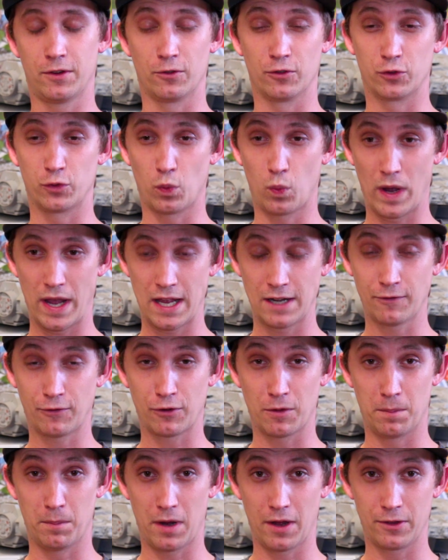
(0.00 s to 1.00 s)
There's Duane
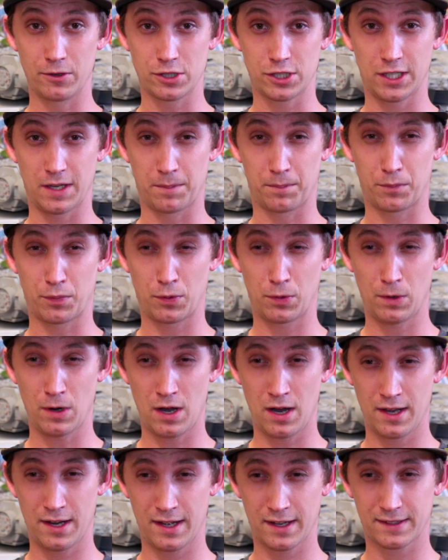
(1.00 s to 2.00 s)
from Mothership
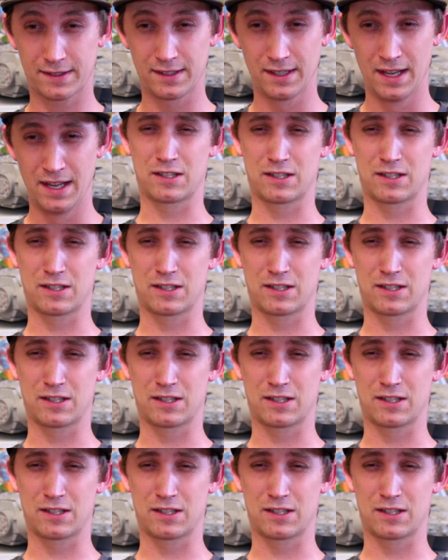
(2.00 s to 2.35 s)
Products,